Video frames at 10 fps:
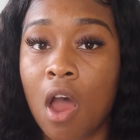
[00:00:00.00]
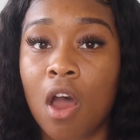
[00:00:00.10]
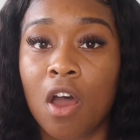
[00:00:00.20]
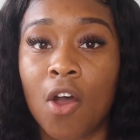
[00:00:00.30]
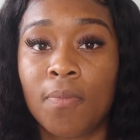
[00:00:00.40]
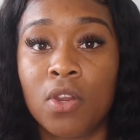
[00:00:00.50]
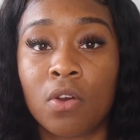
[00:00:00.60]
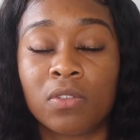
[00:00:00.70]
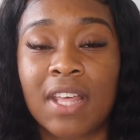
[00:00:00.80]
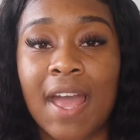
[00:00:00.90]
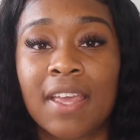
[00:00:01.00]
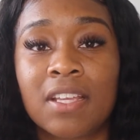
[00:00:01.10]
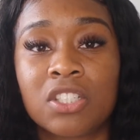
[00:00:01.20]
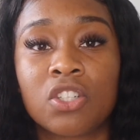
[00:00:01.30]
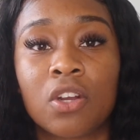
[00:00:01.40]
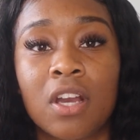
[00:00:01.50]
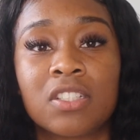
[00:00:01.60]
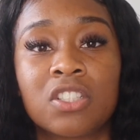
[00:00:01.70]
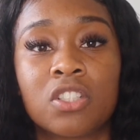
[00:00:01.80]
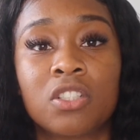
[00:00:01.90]
You know, that gets your
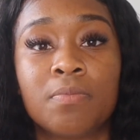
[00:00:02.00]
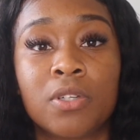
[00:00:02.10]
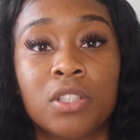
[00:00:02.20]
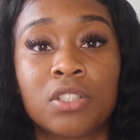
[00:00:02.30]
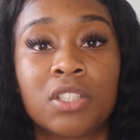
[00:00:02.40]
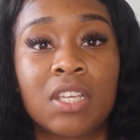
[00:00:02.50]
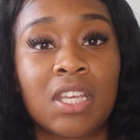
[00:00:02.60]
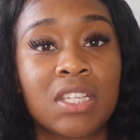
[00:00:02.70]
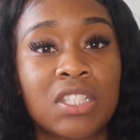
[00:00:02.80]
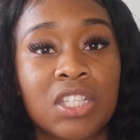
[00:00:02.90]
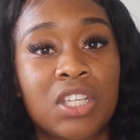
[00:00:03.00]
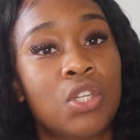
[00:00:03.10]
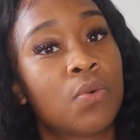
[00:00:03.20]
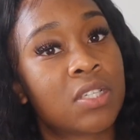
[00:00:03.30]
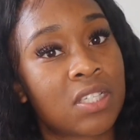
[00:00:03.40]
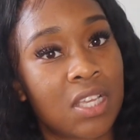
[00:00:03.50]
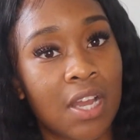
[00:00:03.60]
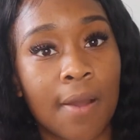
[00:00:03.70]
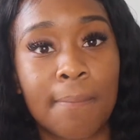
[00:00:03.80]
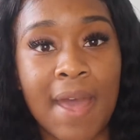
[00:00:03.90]
customers to continuously
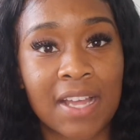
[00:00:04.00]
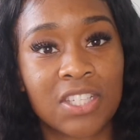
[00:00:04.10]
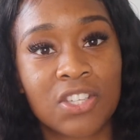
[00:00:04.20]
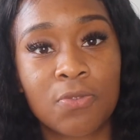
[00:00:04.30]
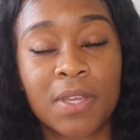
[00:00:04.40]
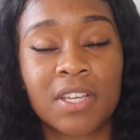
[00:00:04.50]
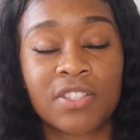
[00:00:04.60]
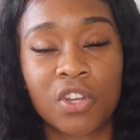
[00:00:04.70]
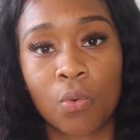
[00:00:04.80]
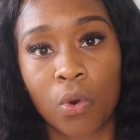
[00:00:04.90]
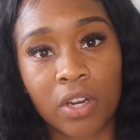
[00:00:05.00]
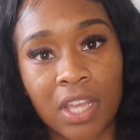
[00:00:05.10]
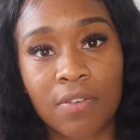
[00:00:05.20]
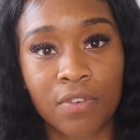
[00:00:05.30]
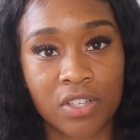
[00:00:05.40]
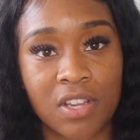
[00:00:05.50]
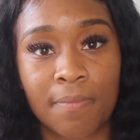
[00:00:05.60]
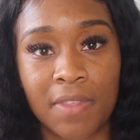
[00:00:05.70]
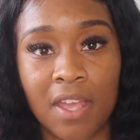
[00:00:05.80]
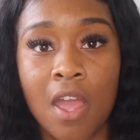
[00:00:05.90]
come back to you because they're working for
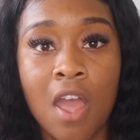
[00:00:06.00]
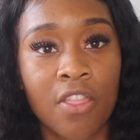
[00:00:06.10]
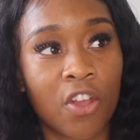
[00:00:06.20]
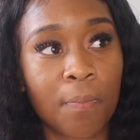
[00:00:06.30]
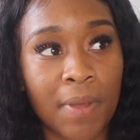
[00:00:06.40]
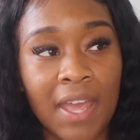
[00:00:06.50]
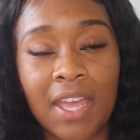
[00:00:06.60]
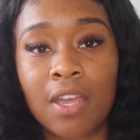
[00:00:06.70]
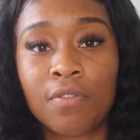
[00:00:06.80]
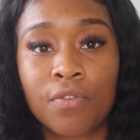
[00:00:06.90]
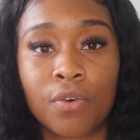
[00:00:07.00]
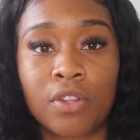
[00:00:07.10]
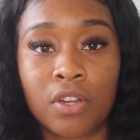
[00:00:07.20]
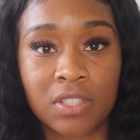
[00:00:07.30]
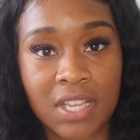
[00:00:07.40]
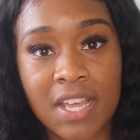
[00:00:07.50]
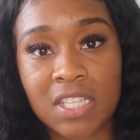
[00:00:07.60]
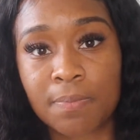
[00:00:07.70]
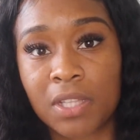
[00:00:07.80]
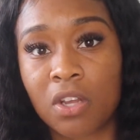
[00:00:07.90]
something. They're paying for their
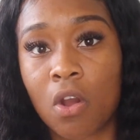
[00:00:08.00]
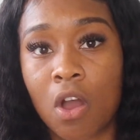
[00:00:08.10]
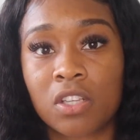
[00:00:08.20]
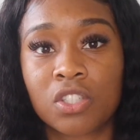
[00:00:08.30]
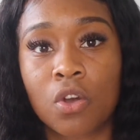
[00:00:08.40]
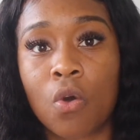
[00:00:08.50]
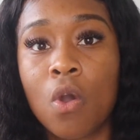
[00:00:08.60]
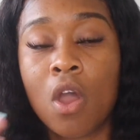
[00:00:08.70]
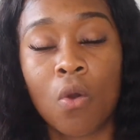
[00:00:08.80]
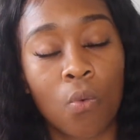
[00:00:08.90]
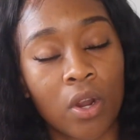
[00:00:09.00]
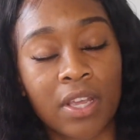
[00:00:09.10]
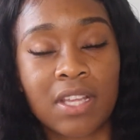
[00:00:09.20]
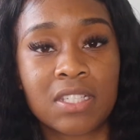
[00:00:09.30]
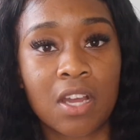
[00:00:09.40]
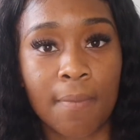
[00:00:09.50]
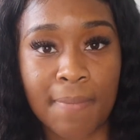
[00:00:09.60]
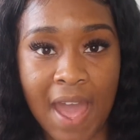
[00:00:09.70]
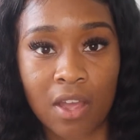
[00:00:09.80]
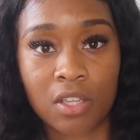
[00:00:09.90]
sets, but they're also working to come
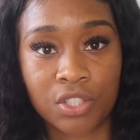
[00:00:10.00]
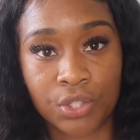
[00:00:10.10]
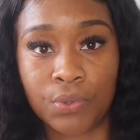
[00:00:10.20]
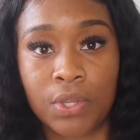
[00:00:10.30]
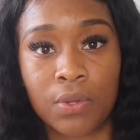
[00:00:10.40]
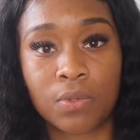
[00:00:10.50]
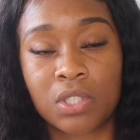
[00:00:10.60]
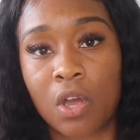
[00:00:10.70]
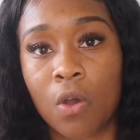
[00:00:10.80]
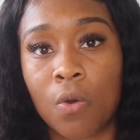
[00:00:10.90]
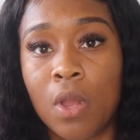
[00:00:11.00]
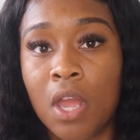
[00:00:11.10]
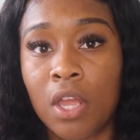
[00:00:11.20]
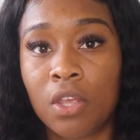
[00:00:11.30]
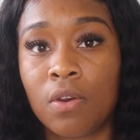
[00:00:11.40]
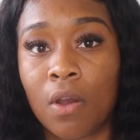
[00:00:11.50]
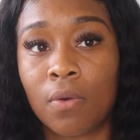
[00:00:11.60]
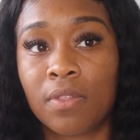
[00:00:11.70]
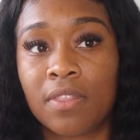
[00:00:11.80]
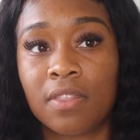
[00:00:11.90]
back to you. So, you
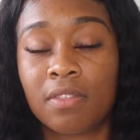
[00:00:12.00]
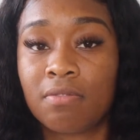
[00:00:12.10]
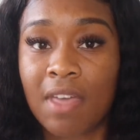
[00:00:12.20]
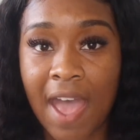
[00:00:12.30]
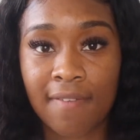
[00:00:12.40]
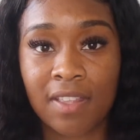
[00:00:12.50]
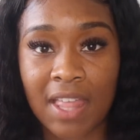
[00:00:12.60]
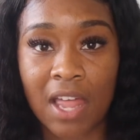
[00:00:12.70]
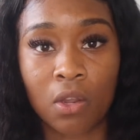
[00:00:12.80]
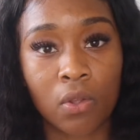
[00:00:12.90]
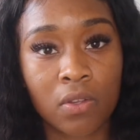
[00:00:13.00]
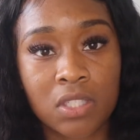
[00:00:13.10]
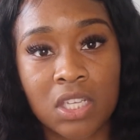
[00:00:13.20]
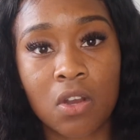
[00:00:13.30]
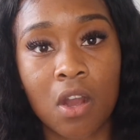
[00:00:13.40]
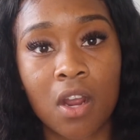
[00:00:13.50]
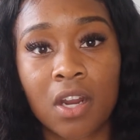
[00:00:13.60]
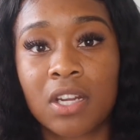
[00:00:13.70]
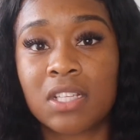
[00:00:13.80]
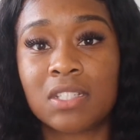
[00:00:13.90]
know, having that loyalty
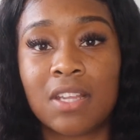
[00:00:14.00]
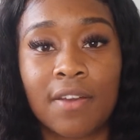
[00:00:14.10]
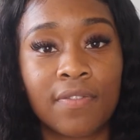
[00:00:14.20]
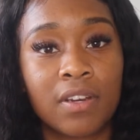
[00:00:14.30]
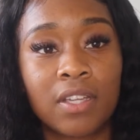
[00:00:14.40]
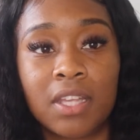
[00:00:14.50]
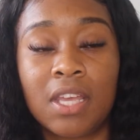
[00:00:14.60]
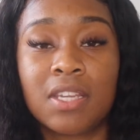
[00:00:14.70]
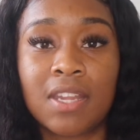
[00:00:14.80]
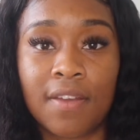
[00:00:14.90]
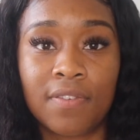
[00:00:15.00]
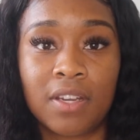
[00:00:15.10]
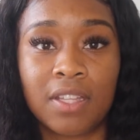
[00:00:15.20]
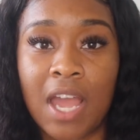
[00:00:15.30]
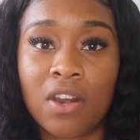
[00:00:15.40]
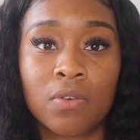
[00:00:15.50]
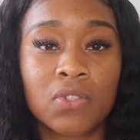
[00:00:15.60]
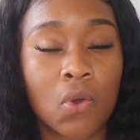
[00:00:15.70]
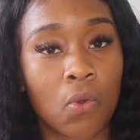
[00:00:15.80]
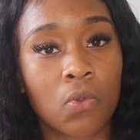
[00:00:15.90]
card is definitely, I know
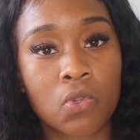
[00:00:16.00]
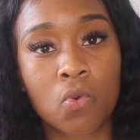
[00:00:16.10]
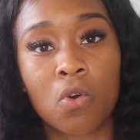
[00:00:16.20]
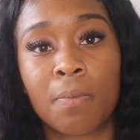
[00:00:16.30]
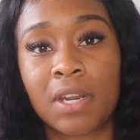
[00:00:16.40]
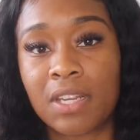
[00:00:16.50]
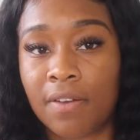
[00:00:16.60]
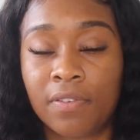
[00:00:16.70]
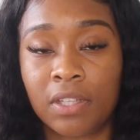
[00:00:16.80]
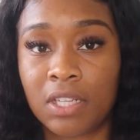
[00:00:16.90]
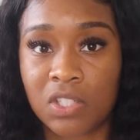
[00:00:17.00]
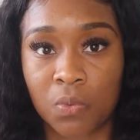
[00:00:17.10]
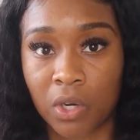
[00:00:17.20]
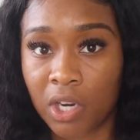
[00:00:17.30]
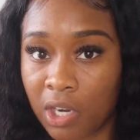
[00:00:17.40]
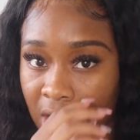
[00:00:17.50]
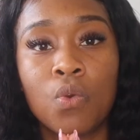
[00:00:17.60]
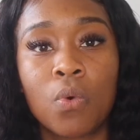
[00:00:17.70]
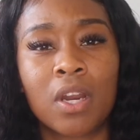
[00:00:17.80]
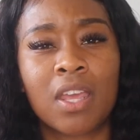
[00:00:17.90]
it's old school, but it definitely does work.
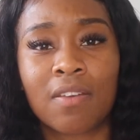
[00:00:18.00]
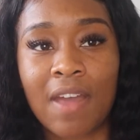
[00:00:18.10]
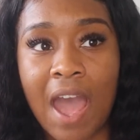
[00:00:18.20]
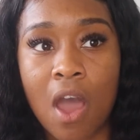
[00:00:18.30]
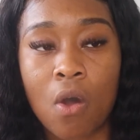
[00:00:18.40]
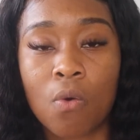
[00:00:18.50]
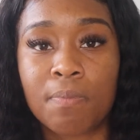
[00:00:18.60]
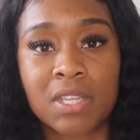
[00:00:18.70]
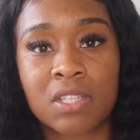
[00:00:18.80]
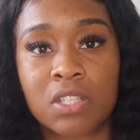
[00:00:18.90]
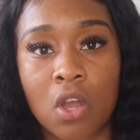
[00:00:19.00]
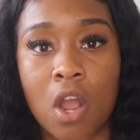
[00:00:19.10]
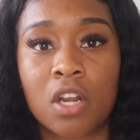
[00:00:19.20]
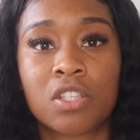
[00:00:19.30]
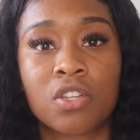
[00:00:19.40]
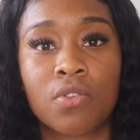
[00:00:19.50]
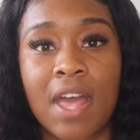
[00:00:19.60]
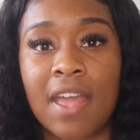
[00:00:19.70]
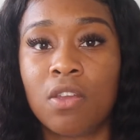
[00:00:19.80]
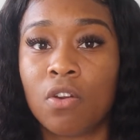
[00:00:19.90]
You want to give out business cards so
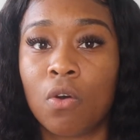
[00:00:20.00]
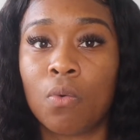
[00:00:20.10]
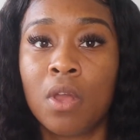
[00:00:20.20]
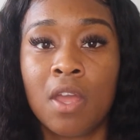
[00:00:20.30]
that, you know,